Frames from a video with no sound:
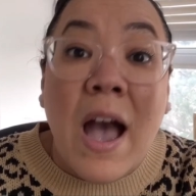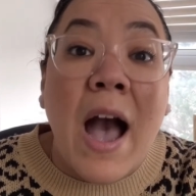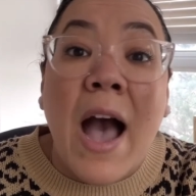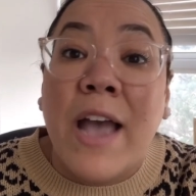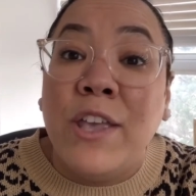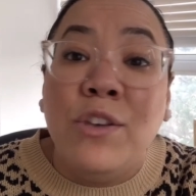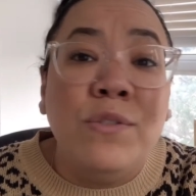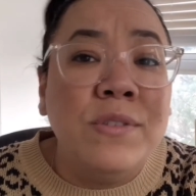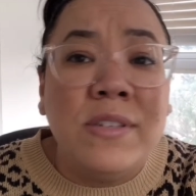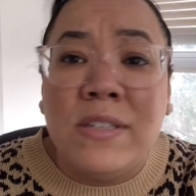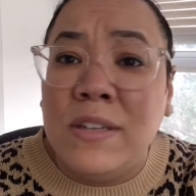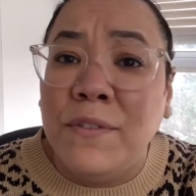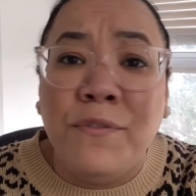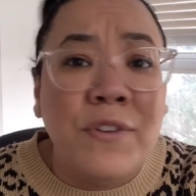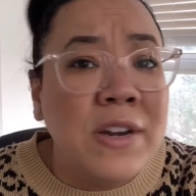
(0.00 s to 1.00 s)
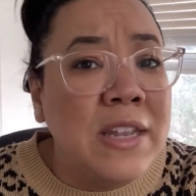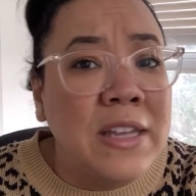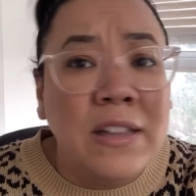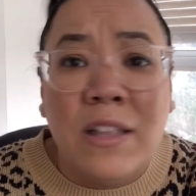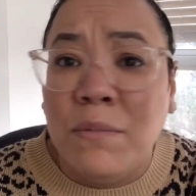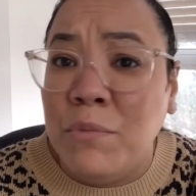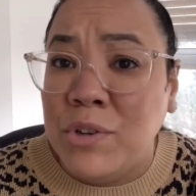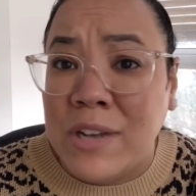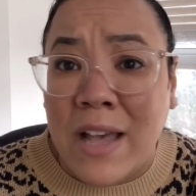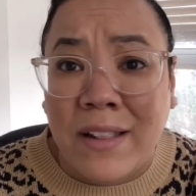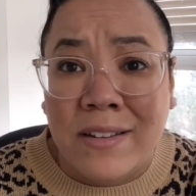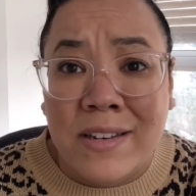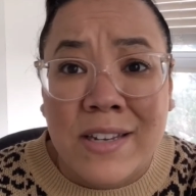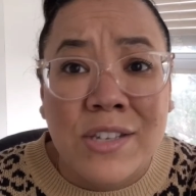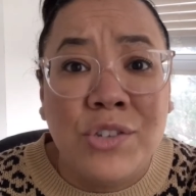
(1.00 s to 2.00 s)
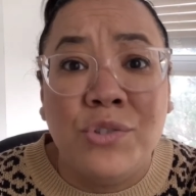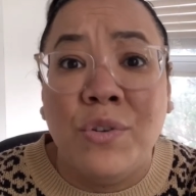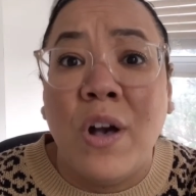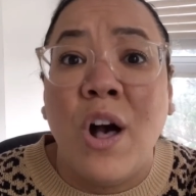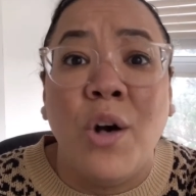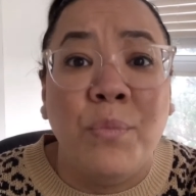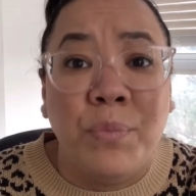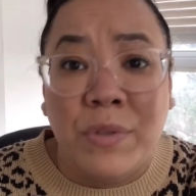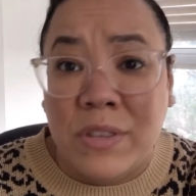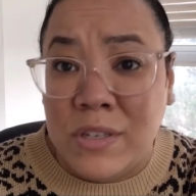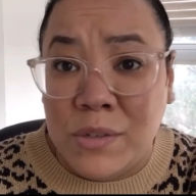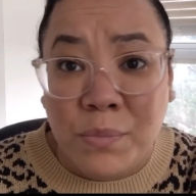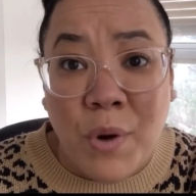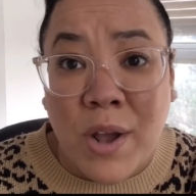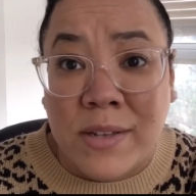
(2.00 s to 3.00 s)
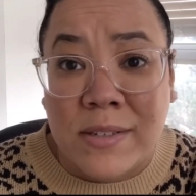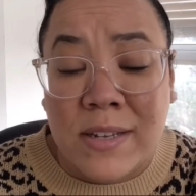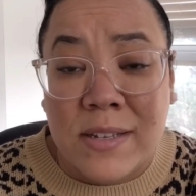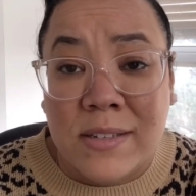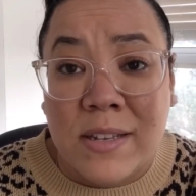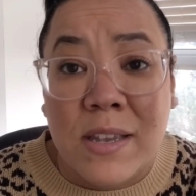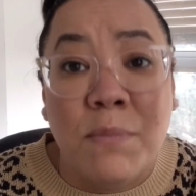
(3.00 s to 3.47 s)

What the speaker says: I use different healing modalities to help with this process.